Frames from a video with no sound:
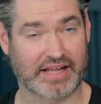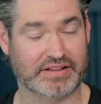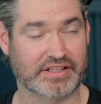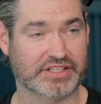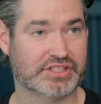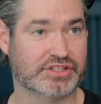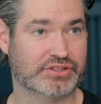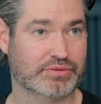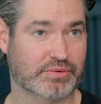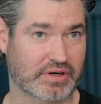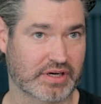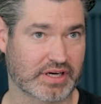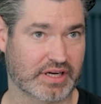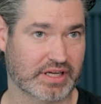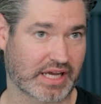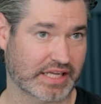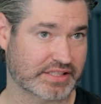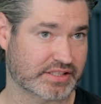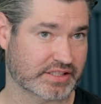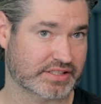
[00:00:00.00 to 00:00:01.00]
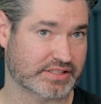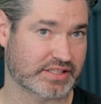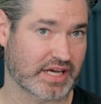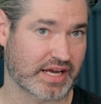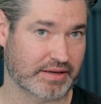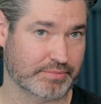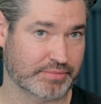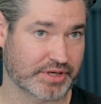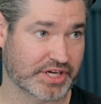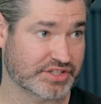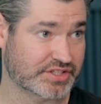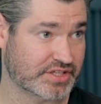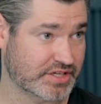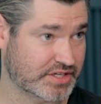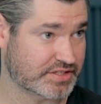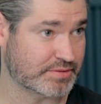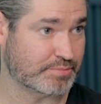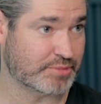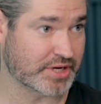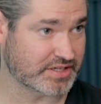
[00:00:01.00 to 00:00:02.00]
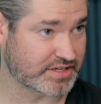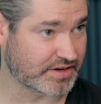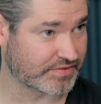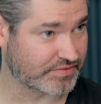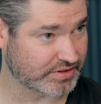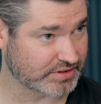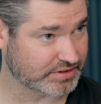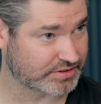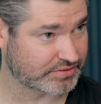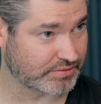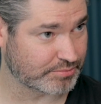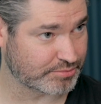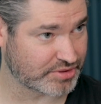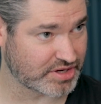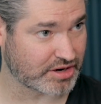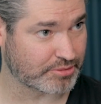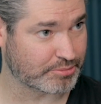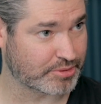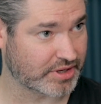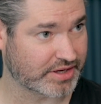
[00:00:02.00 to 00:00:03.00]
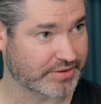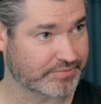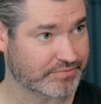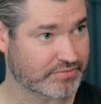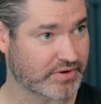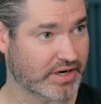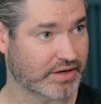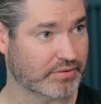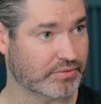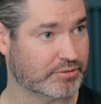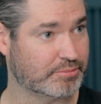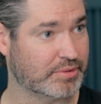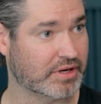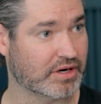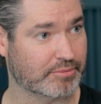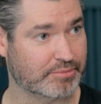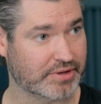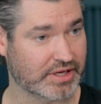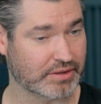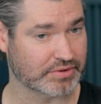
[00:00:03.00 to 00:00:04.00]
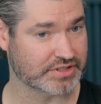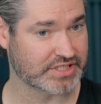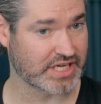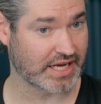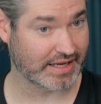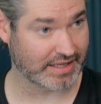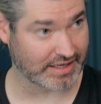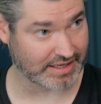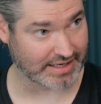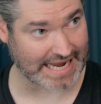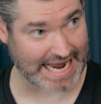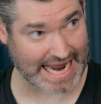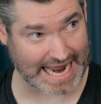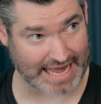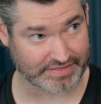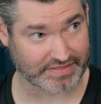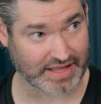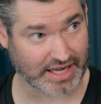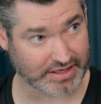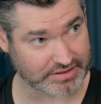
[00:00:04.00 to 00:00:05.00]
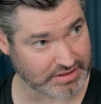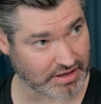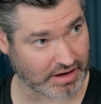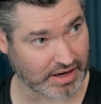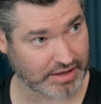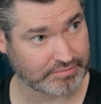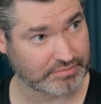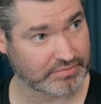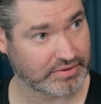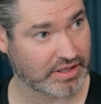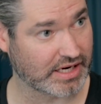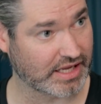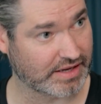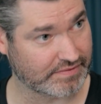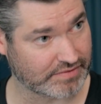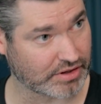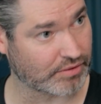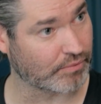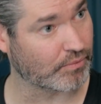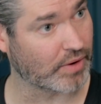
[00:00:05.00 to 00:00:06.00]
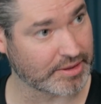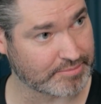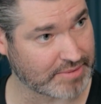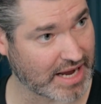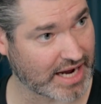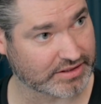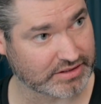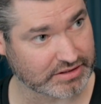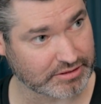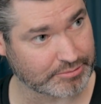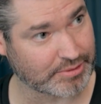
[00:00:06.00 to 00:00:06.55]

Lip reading: and this is where it gets exciting because it is a big difference from PRP, right? With PRP, we're taking it at that time and giving it right back to the